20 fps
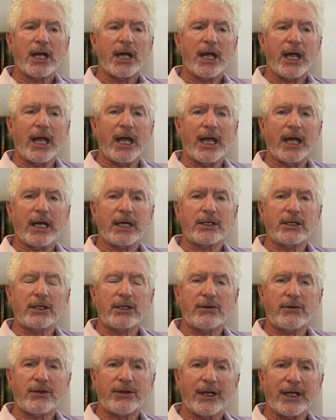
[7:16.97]

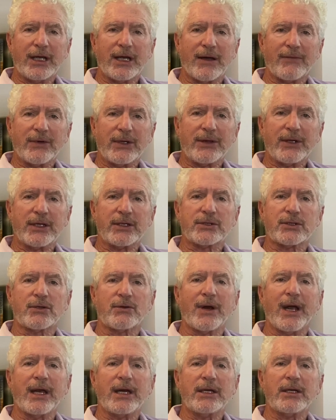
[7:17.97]
and you think everything's
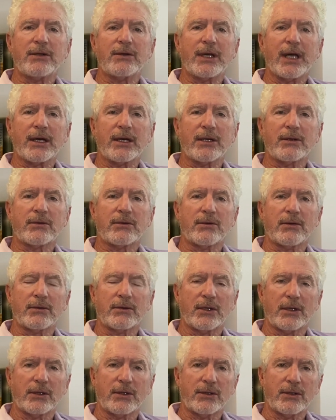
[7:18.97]
great, you get a
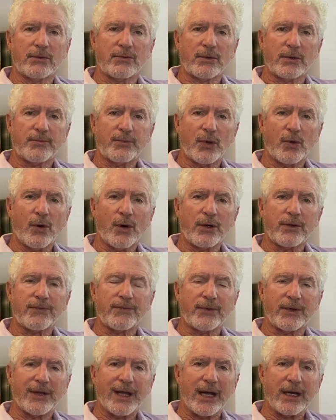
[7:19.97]
good report
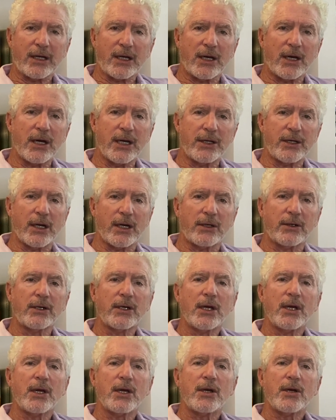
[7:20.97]
for that
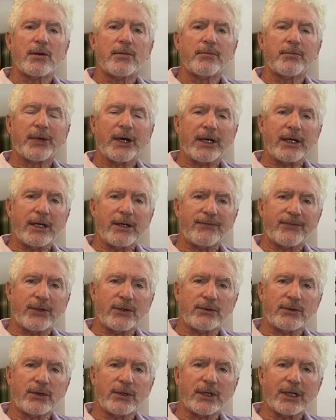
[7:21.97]
condo. But if
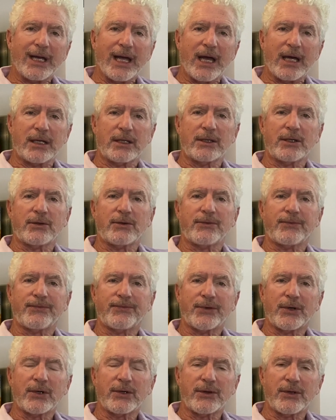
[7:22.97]
you look out a little
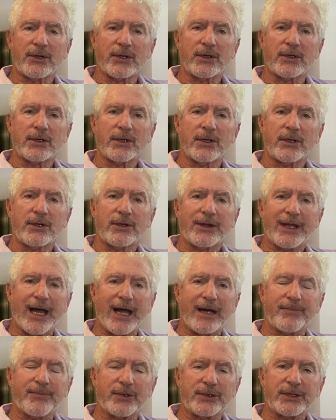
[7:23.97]
further,
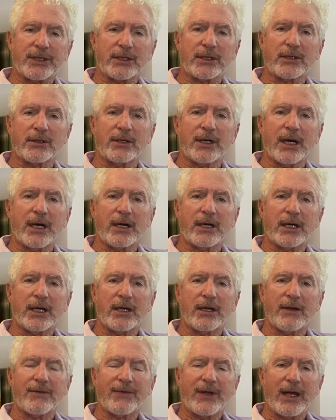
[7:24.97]
that particular
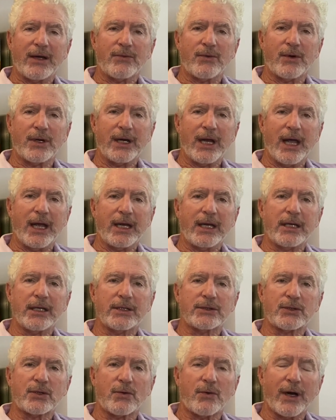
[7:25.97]
area of A1A
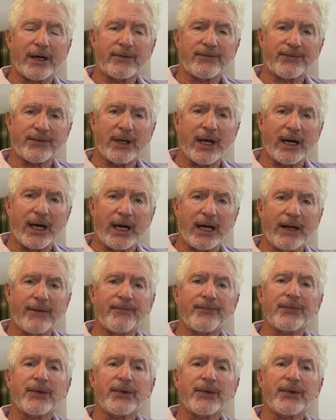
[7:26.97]
is quite floody